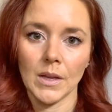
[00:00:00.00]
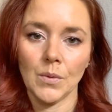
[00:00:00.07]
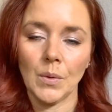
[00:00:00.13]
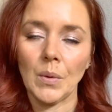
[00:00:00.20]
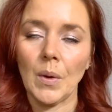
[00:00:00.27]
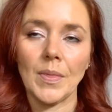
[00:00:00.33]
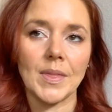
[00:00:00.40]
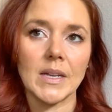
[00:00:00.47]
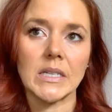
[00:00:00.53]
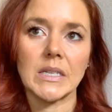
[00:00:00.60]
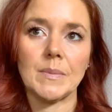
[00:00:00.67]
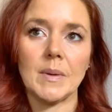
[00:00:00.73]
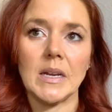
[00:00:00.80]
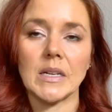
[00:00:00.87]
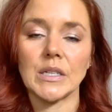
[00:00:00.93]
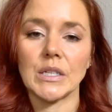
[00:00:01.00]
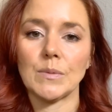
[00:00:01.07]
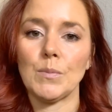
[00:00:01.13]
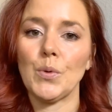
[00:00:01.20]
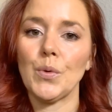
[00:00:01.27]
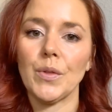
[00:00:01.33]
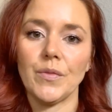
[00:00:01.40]
We want this to be as
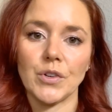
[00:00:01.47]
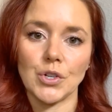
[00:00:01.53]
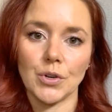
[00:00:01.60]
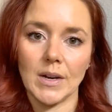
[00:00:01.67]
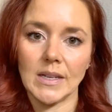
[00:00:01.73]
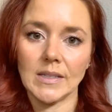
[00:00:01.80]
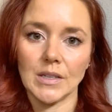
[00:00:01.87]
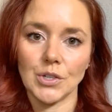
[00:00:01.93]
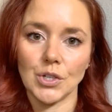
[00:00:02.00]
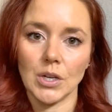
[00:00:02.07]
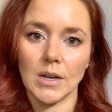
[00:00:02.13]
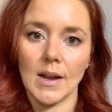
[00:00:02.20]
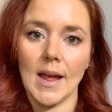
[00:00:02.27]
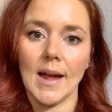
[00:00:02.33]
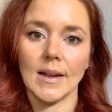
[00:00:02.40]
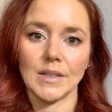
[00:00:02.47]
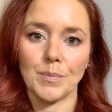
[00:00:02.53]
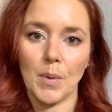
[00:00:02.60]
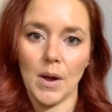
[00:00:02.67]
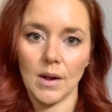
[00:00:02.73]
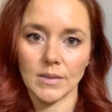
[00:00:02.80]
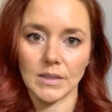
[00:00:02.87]
smooth of a transition as
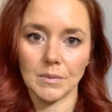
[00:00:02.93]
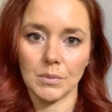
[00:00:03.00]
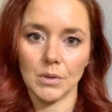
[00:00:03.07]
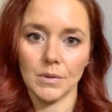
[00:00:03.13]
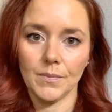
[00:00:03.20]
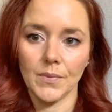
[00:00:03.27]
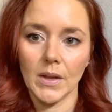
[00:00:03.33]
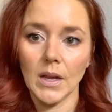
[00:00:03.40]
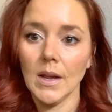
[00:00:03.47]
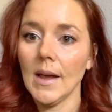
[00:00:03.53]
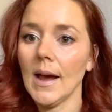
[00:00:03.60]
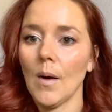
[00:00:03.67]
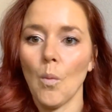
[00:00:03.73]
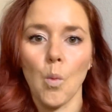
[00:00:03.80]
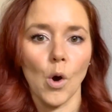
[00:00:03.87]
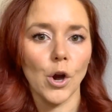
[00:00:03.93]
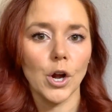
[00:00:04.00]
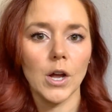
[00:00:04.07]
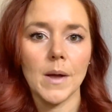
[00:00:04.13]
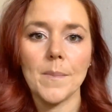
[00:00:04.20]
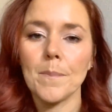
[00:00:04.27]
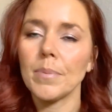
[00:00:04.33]
possible. Work
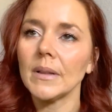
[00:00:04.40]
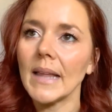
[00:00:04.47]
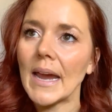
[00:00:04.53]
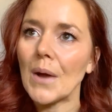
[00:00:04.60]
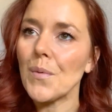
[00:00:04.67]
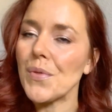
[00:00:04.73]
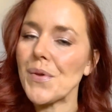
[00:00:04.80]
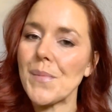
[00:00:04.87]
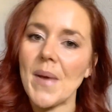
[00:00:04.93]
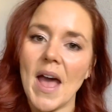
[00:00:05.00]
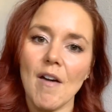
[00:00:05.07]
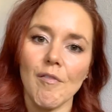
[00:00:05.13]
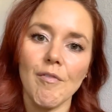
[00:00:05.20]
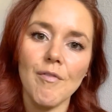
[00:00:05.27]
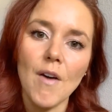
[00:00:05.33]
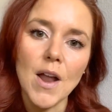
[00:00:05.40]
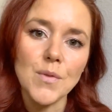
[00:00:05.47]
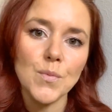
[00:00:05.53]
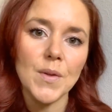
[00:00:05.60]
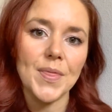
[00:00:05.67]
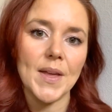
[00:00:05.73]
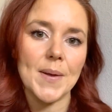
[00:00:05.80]
them, play with them, have fun
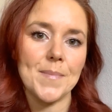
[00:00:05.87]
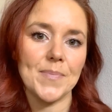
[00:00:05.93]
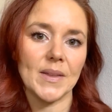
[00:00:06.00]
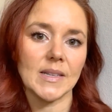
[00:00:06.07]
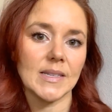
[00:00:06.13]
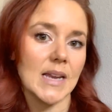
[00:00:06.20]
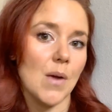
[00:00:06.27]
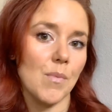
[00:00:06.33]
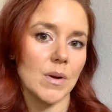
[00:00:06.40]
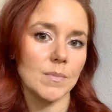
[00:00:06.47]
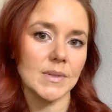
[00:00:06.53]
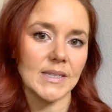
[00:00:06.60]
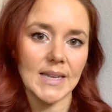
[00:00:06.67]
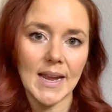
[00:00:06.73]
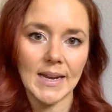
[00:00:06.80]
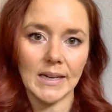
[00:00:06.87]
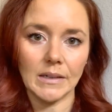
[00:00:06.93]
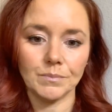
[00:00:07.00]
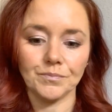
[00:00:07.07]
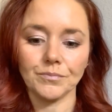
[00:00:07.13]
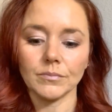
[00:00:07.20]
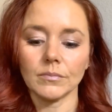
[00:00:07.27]
with them. That's not what I'm
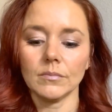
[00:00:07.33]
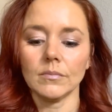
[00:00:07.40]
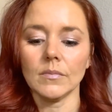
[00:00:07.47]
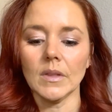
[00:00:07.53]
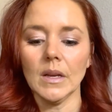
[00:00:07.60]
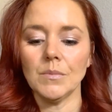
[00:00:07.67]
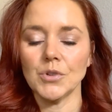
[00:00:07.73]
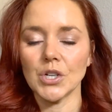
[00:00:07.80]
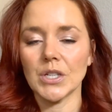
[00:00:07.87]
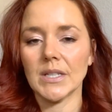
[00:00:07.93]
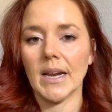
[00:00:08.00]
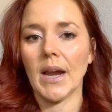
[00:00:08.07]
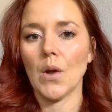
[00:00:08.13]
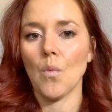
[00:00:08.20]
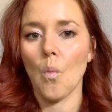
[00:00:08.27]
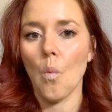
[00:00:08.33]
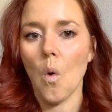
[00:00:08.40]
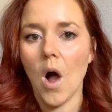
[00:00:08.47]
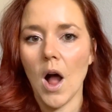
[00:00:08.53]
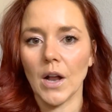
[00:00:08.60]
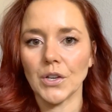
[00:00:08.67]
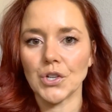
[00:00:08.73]
saying. I'm just saying
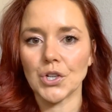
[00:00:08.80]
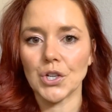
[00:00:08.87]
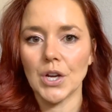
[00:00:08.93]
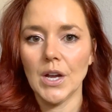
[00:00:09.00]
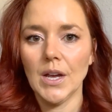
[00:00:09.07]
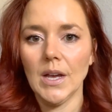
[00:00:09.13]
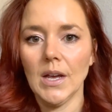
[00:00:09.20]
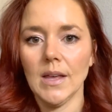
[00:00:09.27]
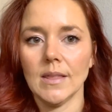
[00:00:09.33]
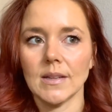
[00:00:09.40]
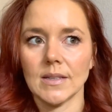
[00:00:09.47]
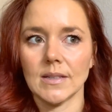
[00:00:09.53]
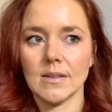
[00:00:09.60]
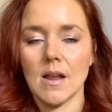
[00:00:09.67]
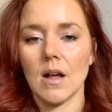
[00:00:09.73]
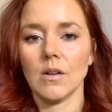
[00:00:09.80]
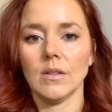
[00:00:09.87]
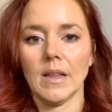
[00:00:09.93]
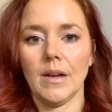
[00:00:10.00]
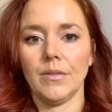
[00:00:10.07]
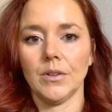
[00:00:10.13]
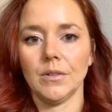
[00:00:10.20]
watch the snuggle
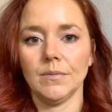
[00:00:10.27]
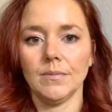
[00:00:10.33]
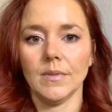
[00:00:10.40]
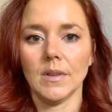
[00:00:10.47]
level.